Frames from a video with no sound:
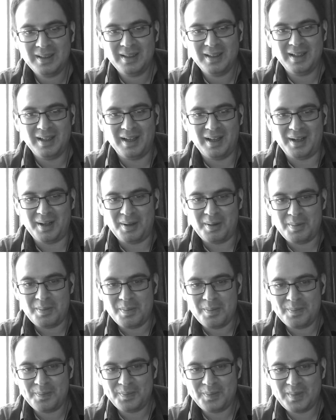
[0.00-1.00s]

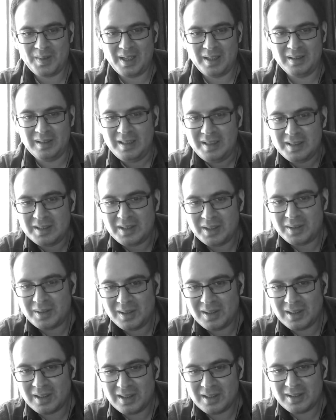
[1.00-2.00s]
at least they're
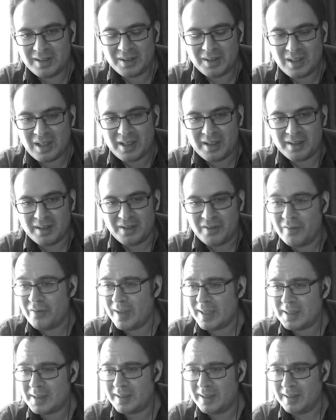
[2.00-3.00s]
like
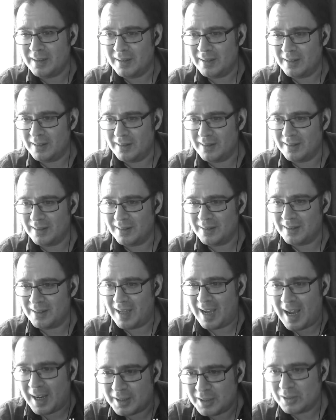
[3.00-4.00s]
investing in
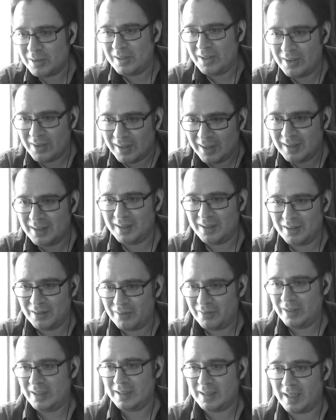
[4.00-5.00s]
actually thinking of
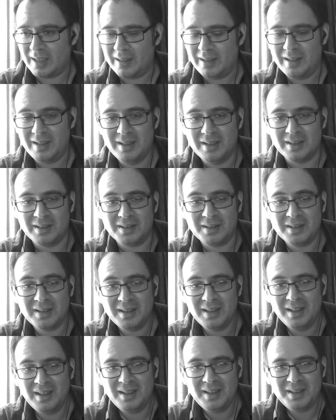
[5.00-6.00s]
these ideas.
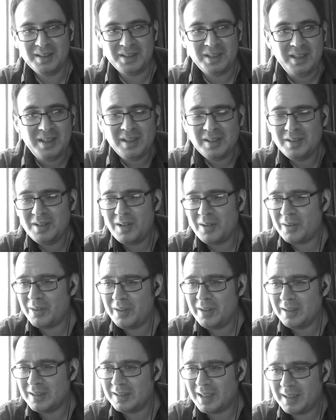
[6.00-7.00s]
She does not
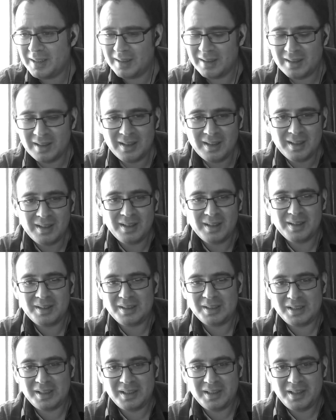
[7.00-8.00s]
think, like,
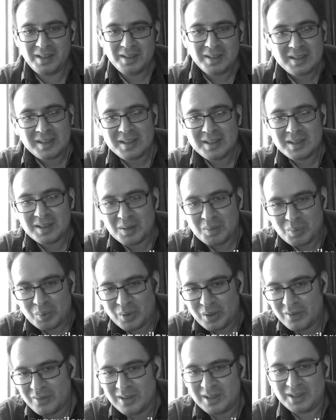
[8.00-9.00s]
this is the
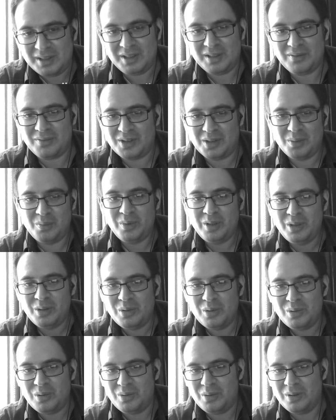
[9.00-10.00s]
privilege of someone
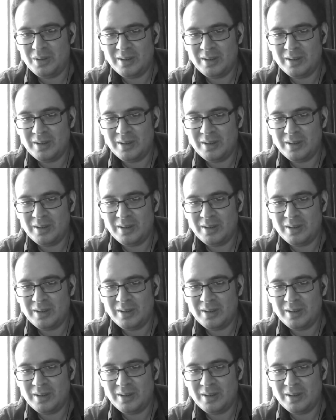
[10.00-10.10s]
who